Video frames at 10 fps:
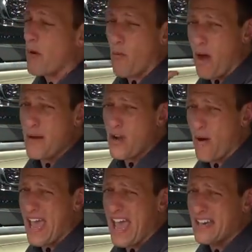But why don't we go
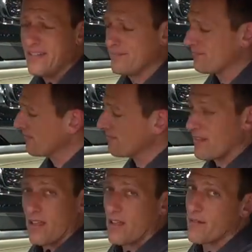ahead
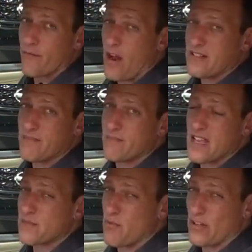front
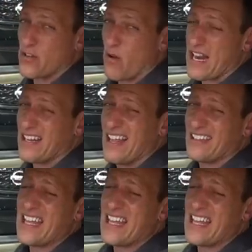is really great.